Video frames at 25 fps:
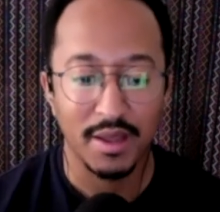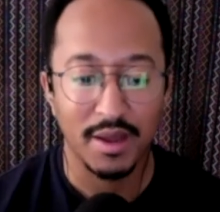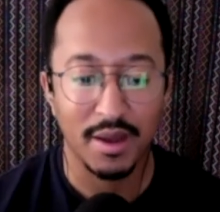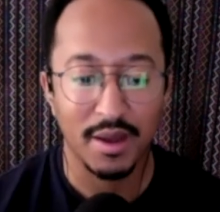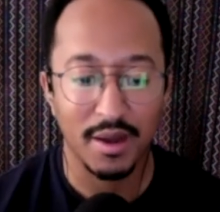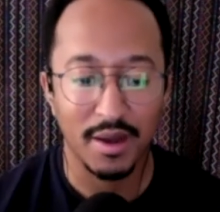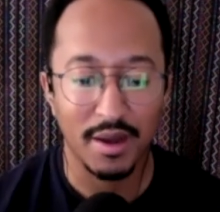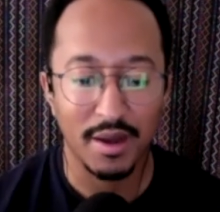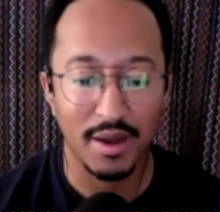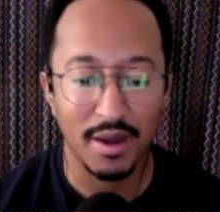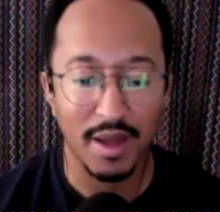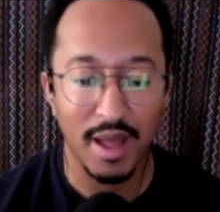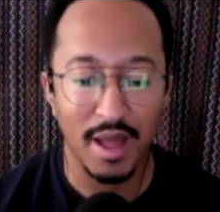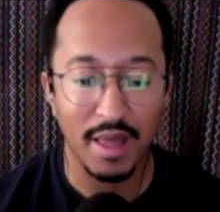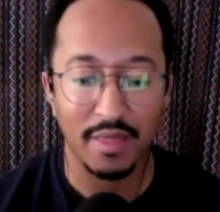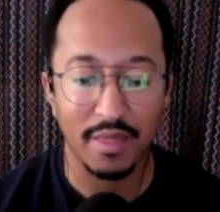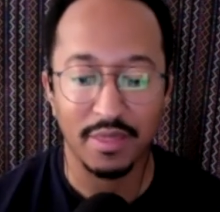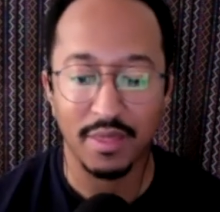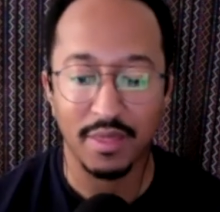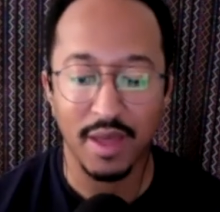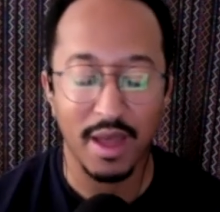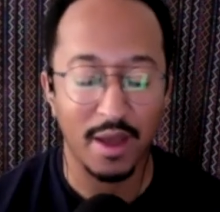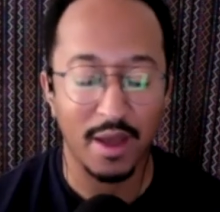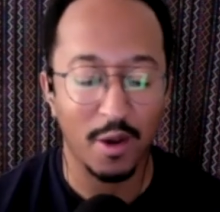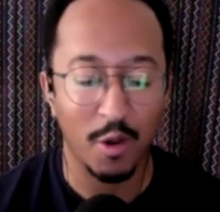uh, I,
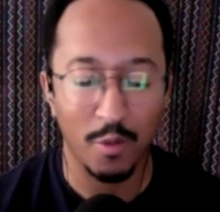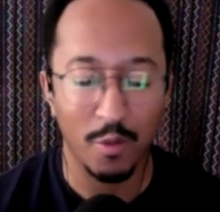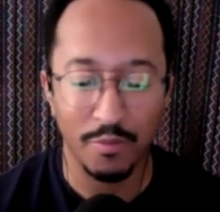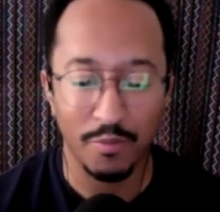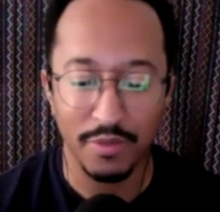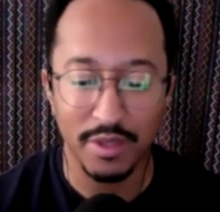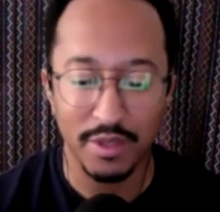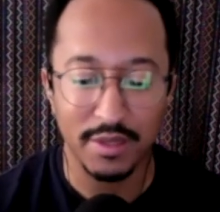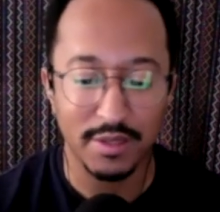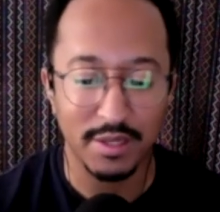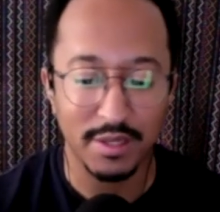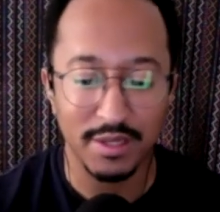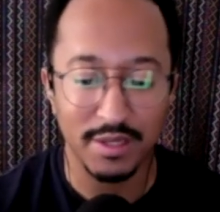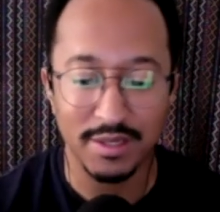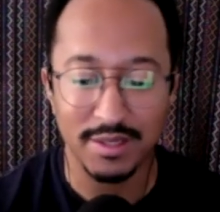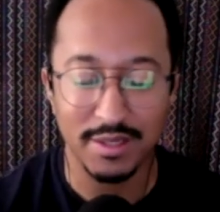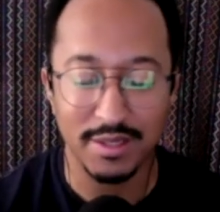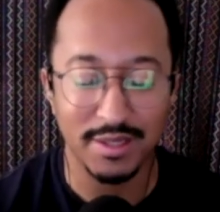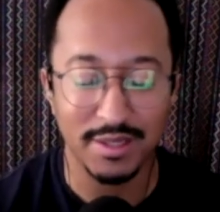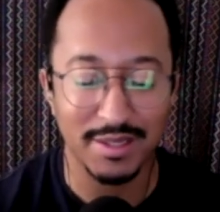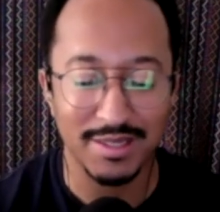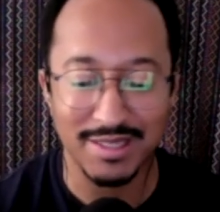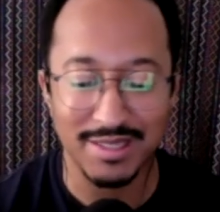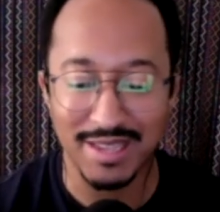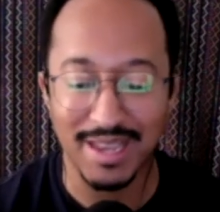I hope this is
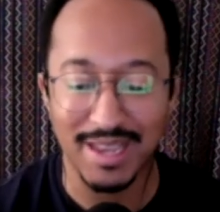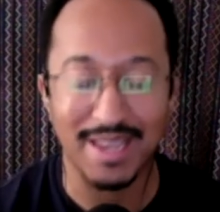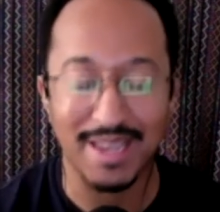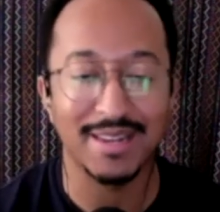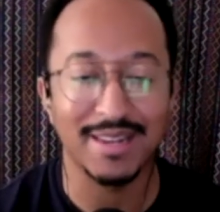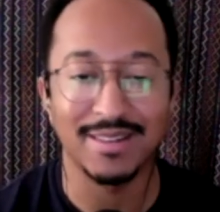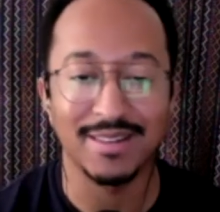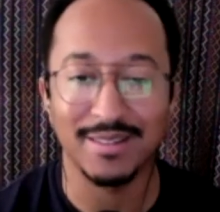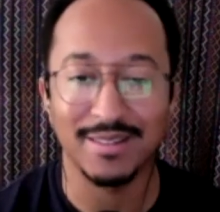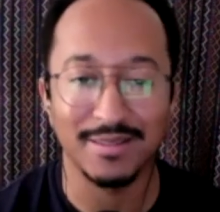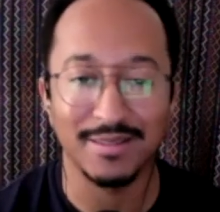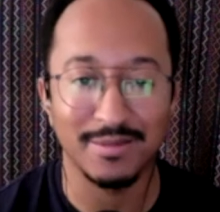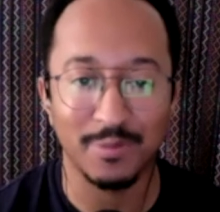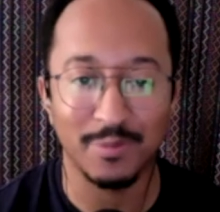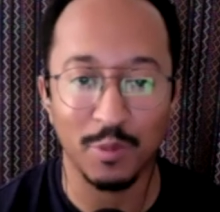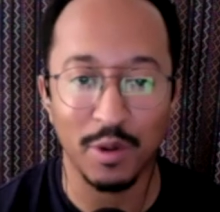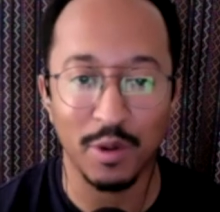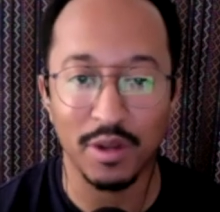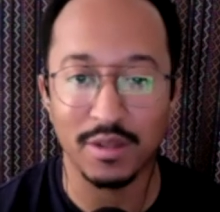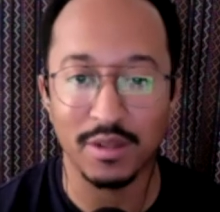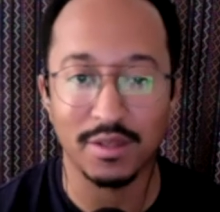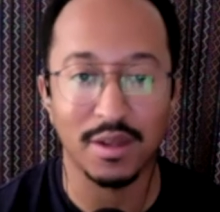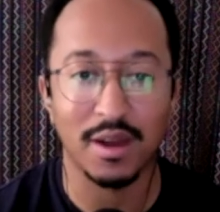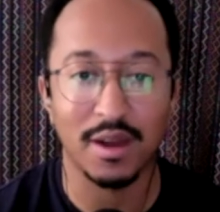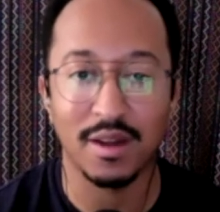the second
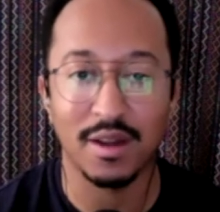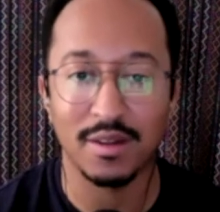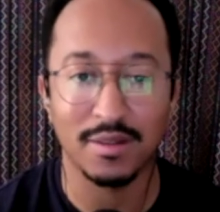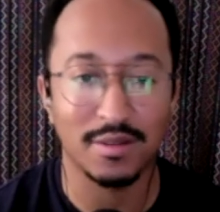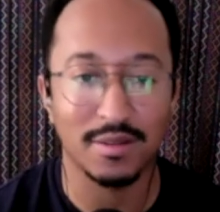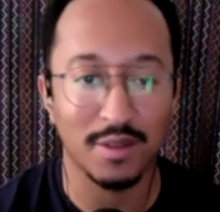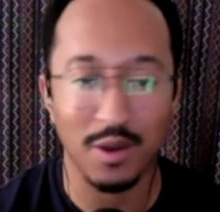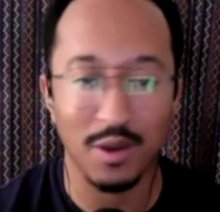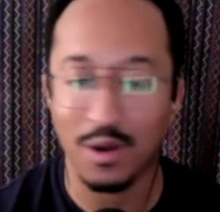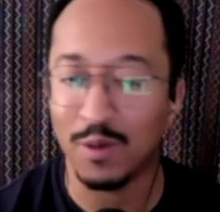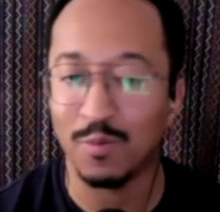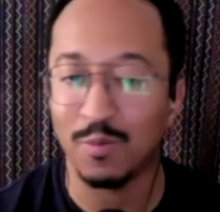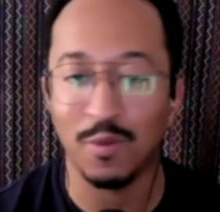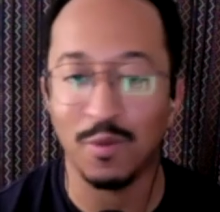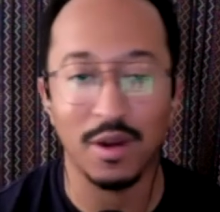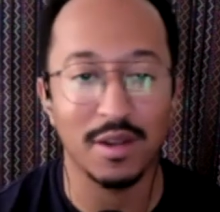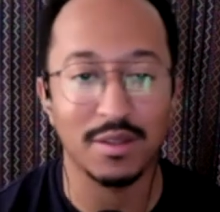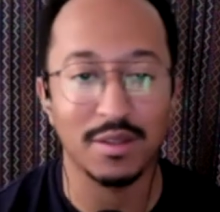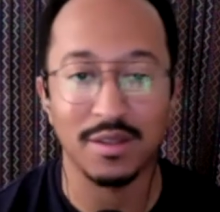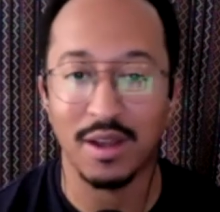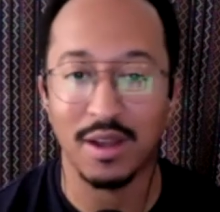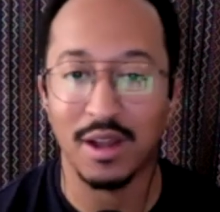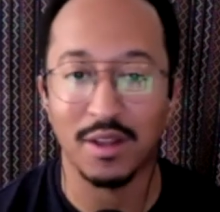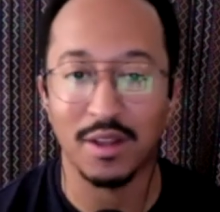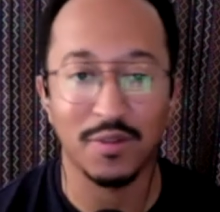renaissance, third
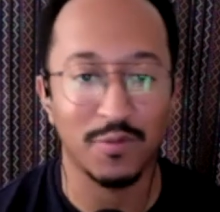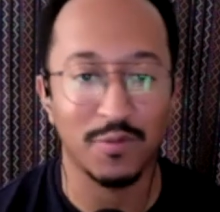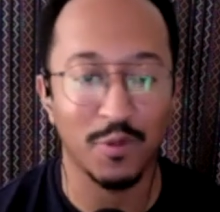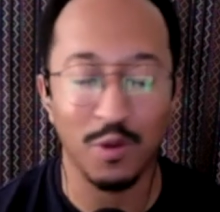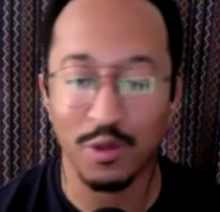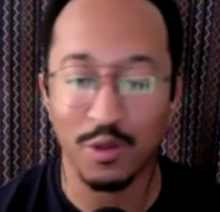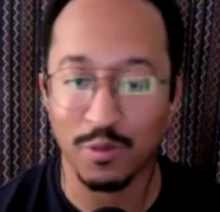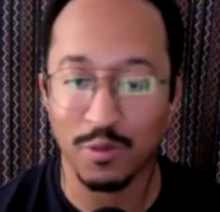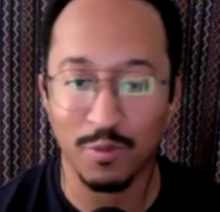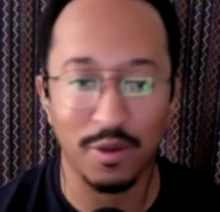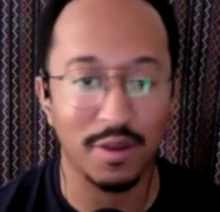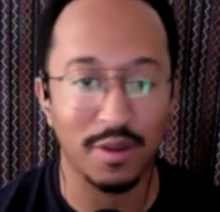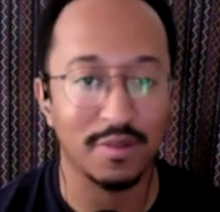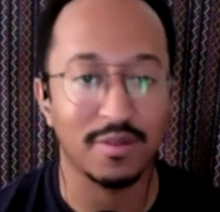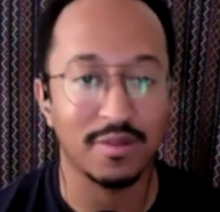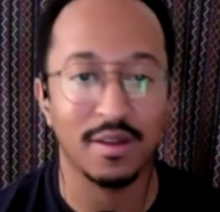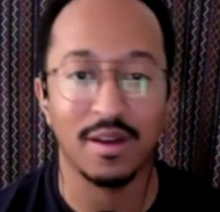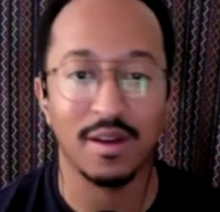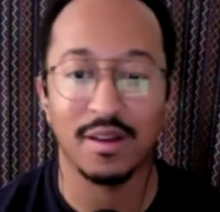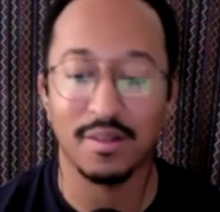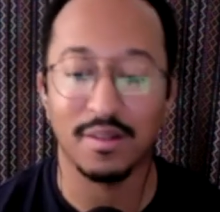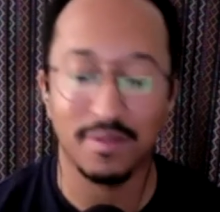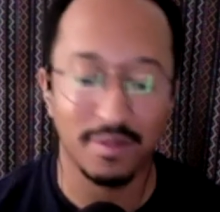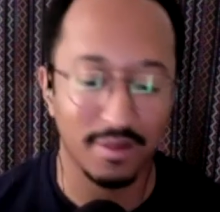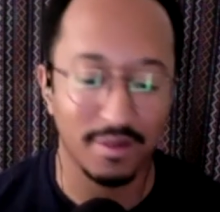renaissance, fourth
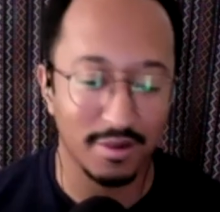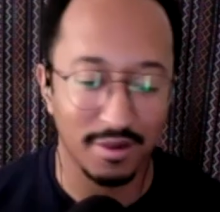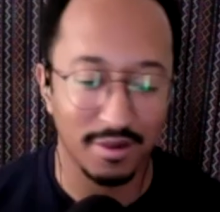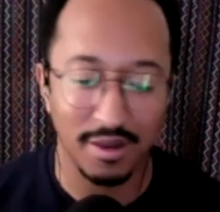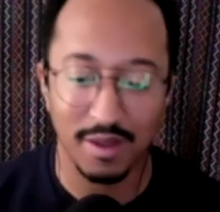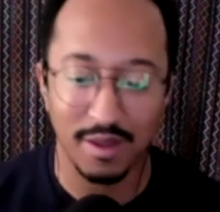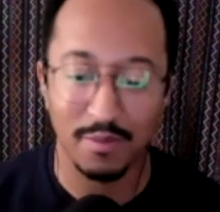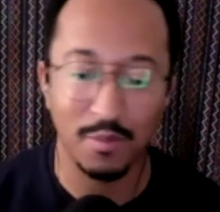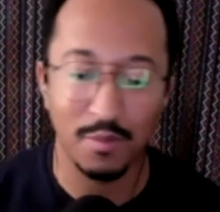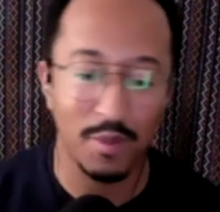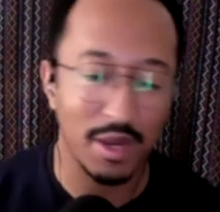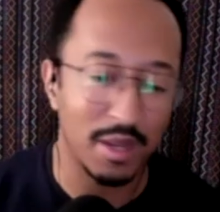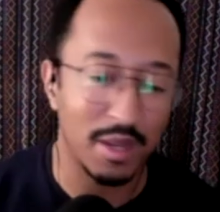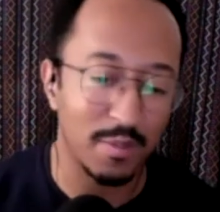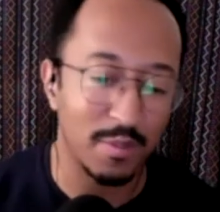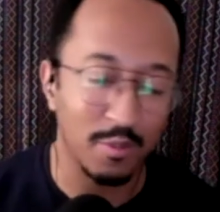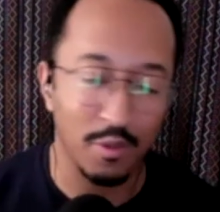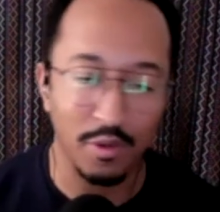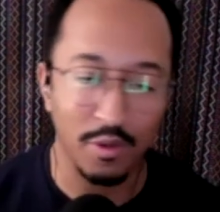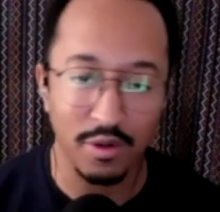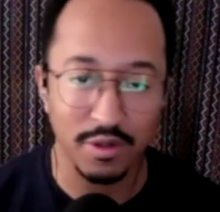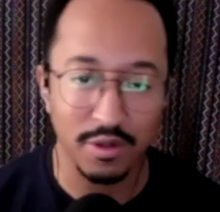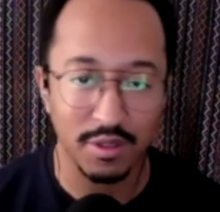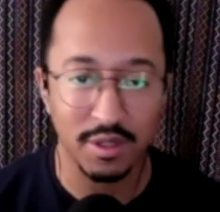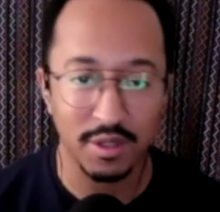renaissance, and and many
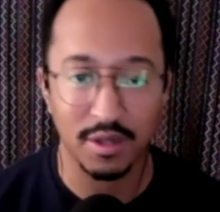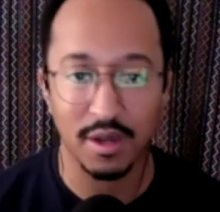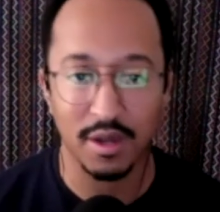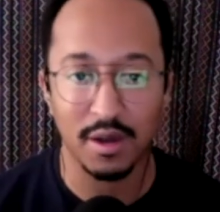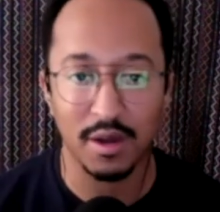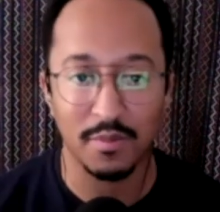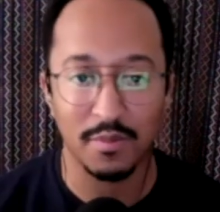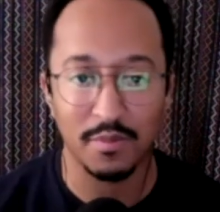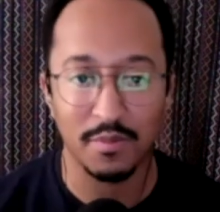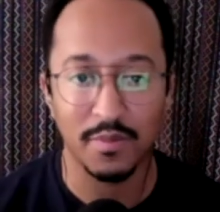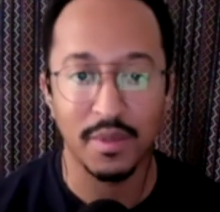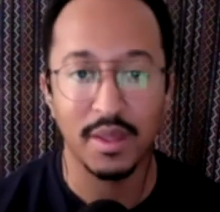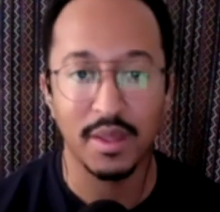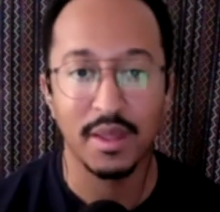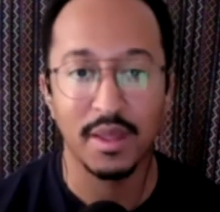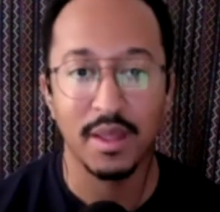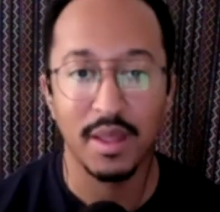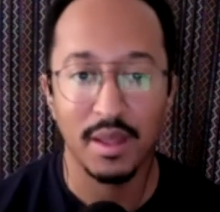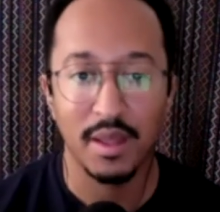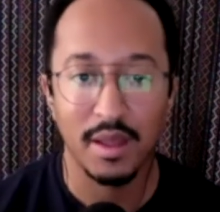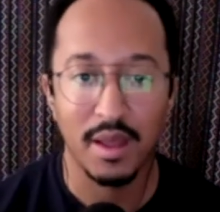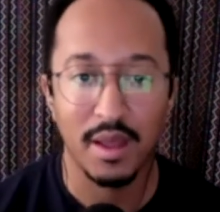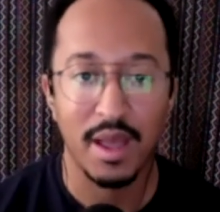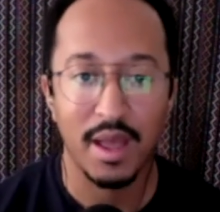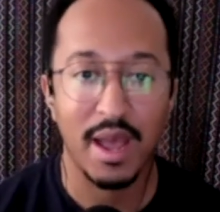more is to come
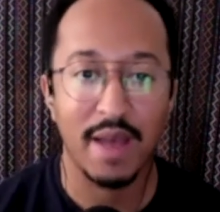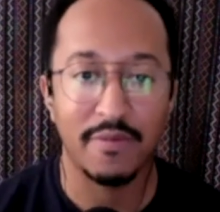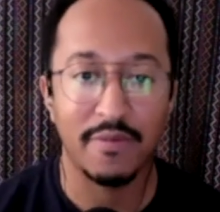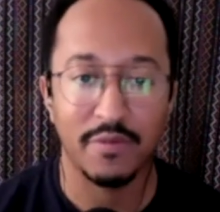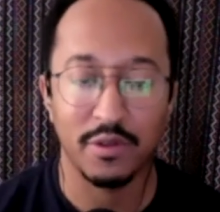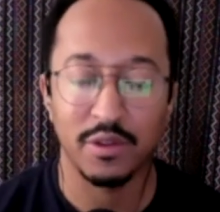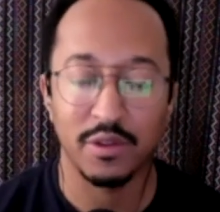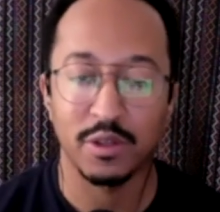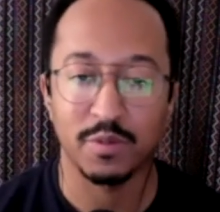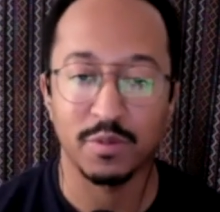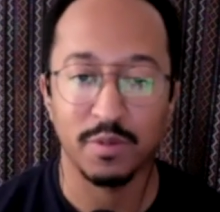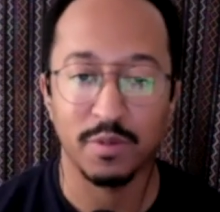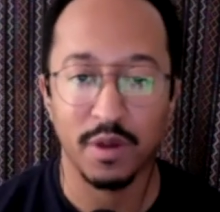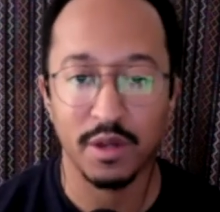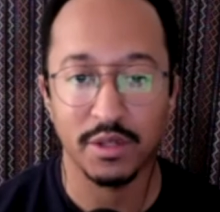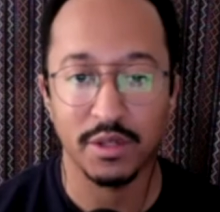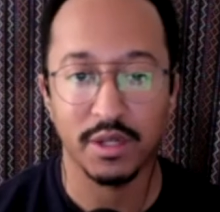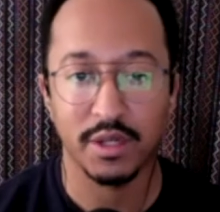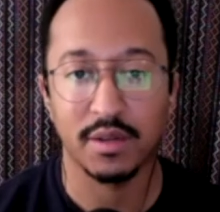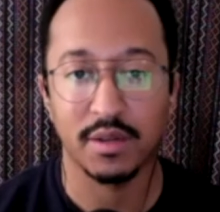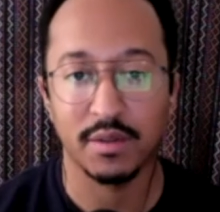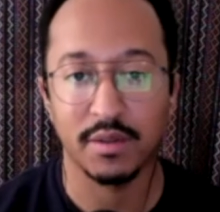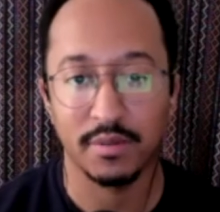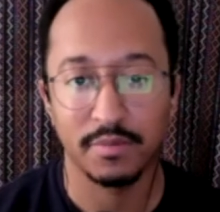after this project.